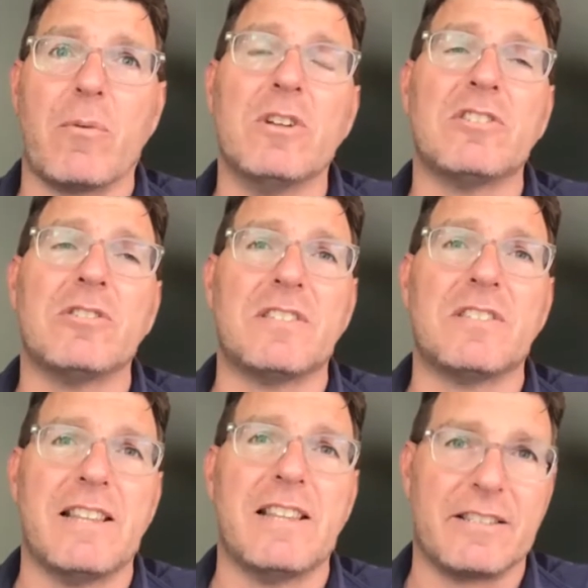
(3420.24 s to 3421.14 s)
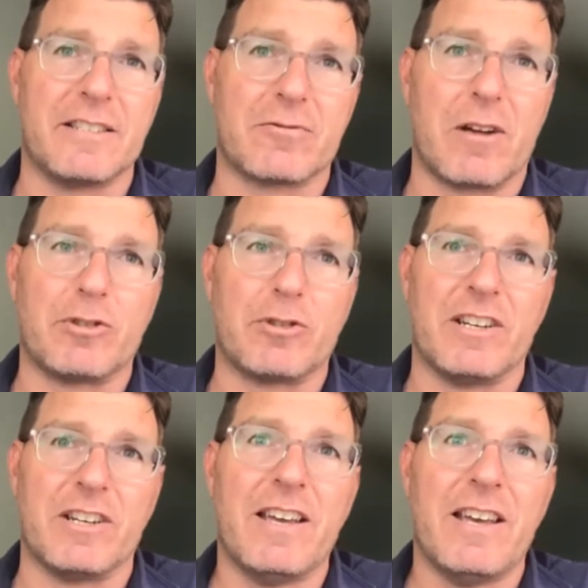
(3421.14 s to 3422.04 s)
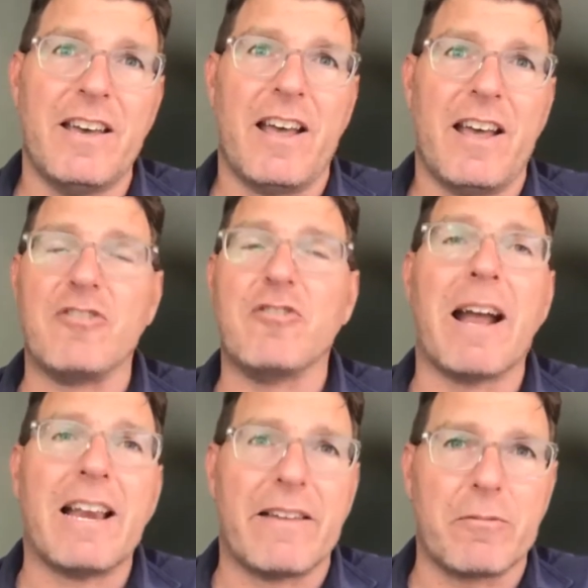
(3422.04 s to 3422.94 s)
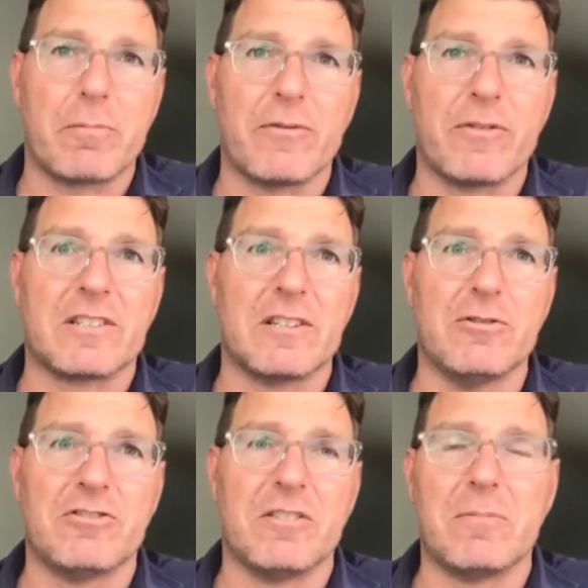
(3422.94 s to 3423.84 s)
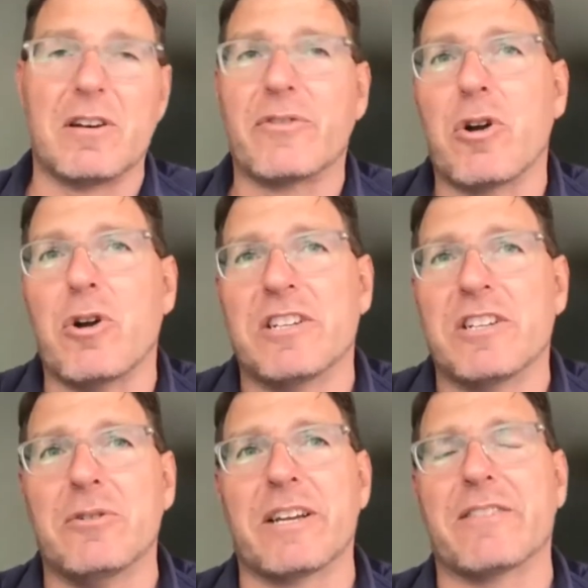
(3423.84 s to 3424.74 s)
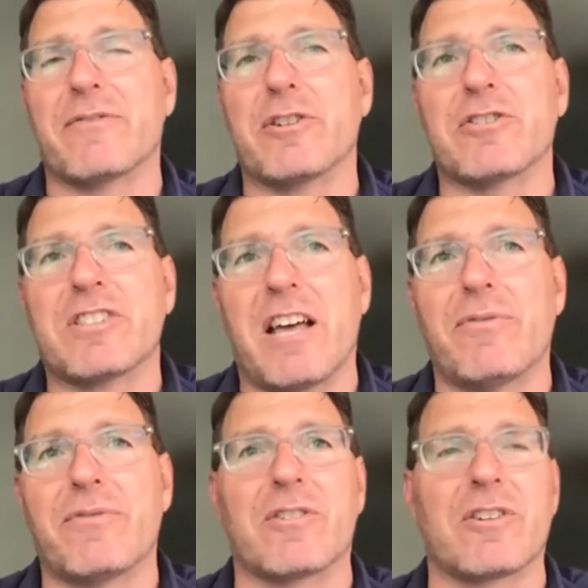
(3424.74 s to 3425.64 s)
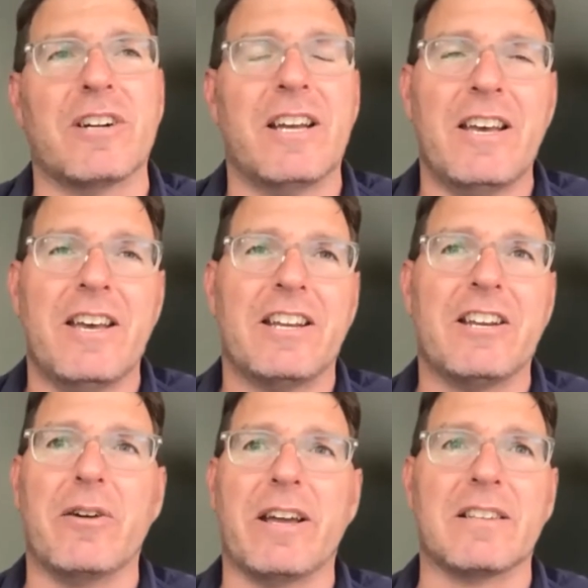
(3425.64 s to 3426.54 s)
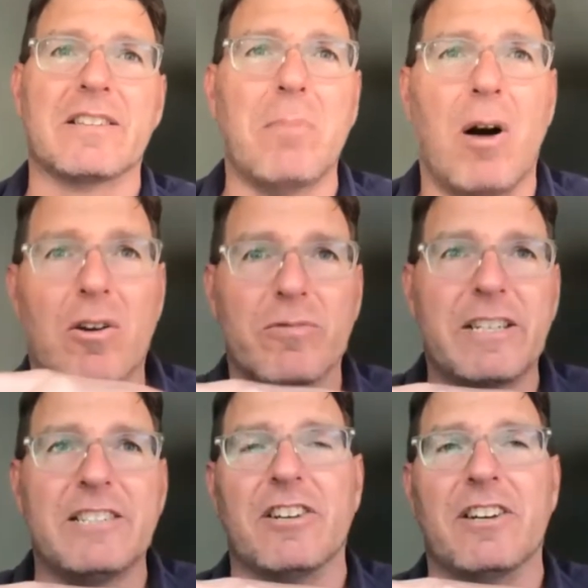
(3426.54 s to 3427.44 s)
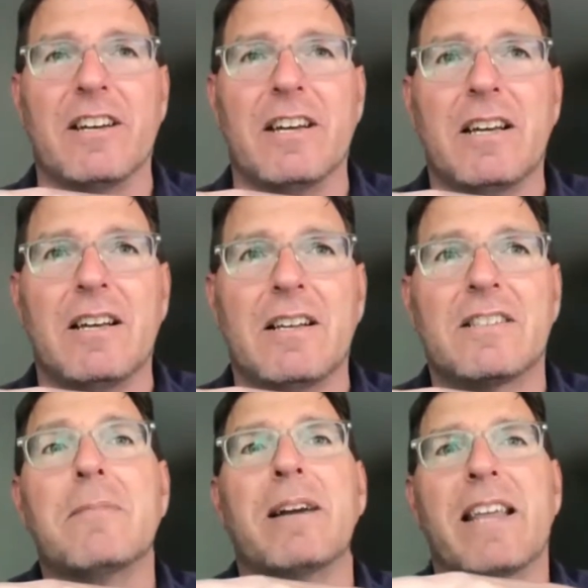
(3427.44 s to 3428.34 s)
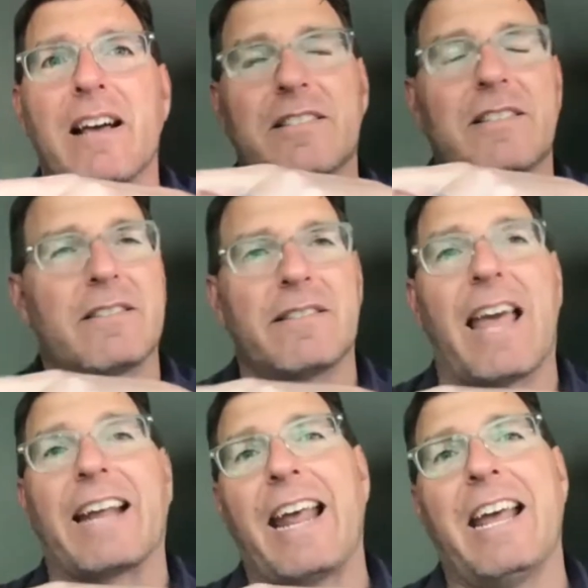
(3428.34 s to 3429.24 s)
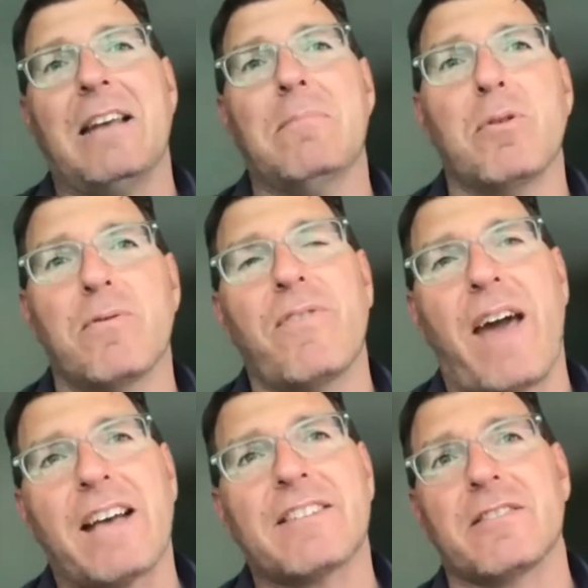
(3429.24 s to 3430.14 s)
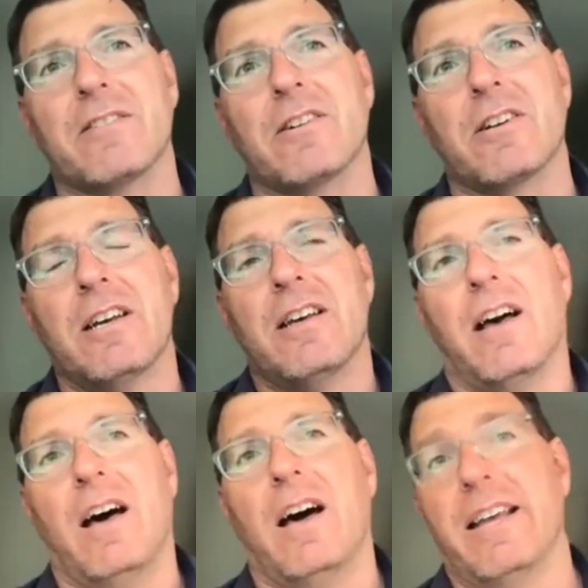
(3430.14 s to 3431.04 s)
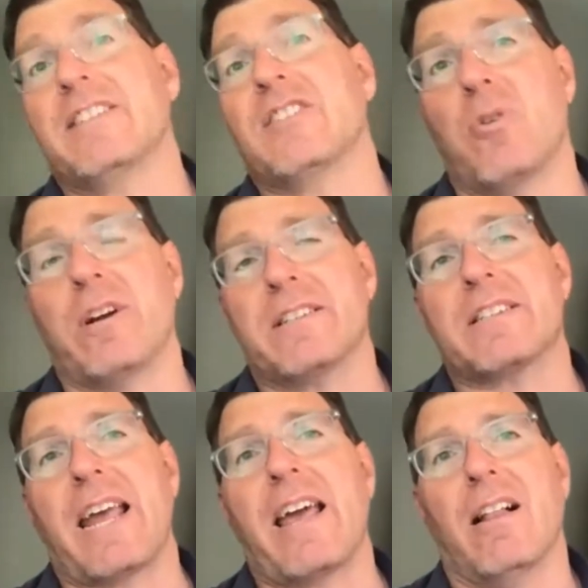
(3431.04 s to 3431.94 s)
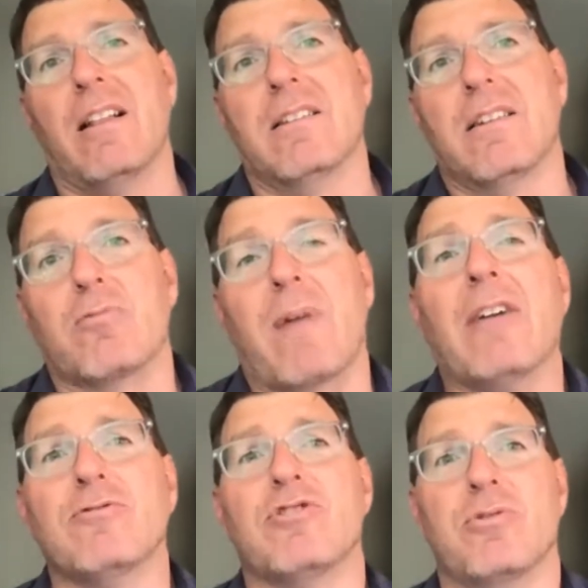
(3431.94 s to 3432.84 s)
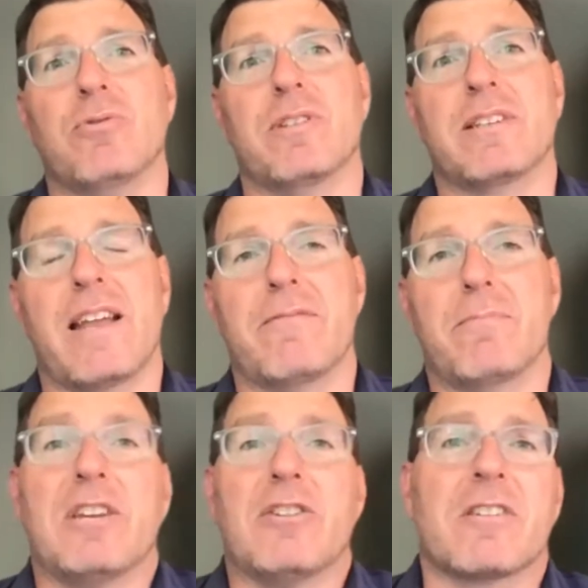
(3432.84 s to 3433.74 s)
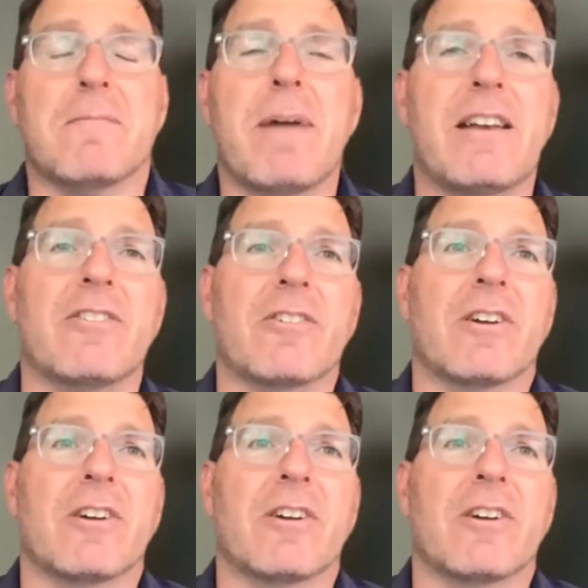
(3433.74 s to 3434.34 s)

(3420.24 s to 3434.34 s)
Once you see that disruption, and you might have the perfect solution, but if you're only doing it for yourself or, in a small region, somebody else that can move faster is going to scale around you and kind of be your competitor.